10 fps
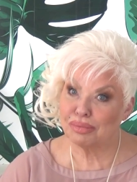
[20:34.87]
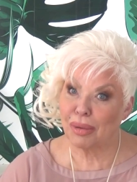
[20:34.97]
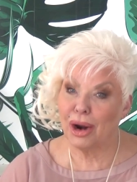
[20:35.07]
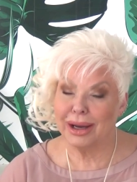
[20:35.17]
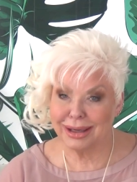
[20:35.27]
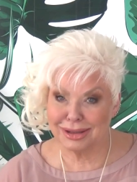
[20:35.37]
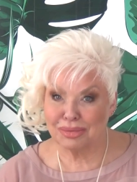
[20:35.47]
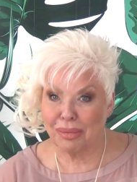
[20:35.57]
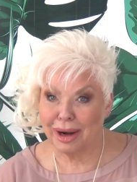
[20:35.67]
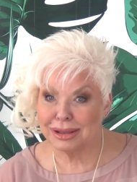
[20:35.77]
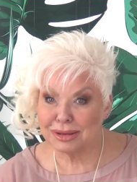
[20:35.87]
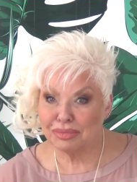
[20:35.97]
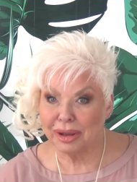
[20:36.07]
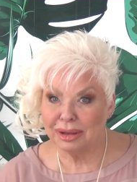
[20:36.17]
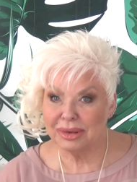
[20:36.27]
spring, spring,
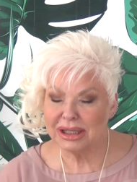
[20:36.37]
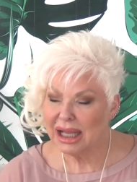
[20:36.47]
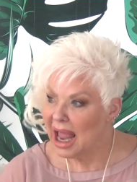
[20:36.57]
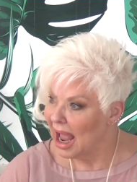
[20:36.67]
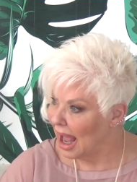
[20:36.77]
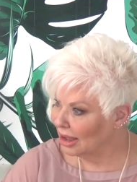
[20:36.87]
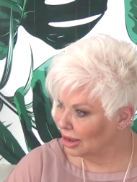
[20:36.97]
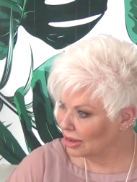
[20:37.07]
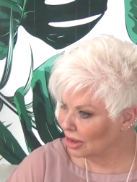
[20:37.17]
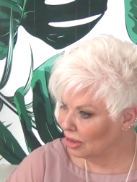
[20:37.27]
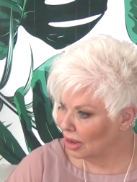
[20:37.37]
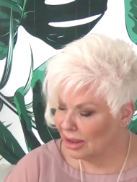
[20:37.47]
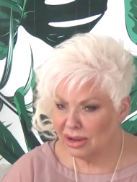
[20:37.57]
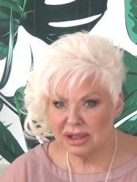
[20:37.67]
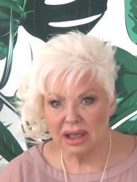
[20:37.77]
spring. I looked at her
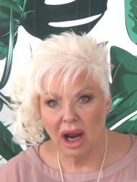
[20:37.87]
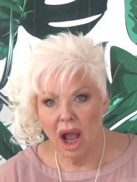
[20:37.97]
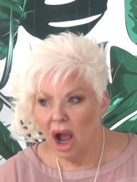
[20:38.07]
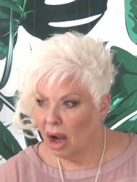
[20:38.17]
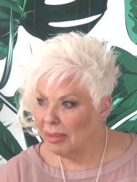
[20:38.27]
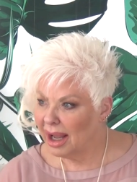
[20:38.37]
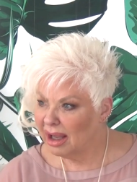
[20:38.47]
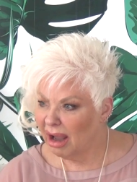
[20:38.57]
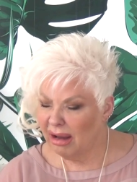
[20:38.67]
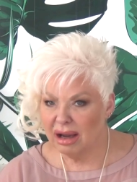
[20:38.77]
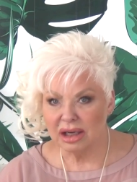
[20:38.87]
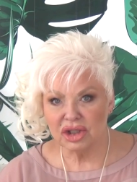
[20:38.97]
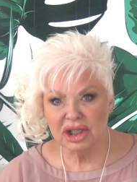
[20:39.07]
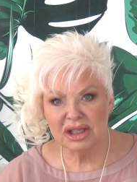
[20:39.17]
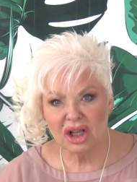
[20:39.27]
later and I said, oh my gosh,
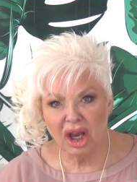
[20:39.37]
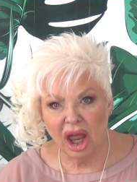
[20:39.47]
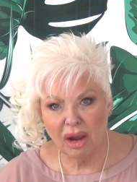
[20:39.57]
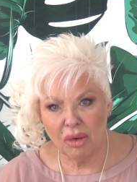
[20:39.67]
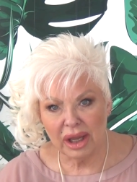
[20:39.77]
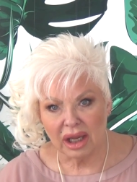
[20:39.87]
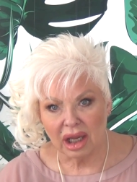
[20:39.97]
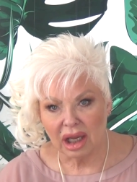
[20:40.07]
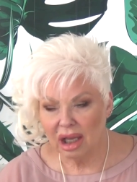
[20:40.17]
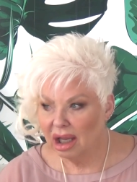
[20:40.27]
she's glowing.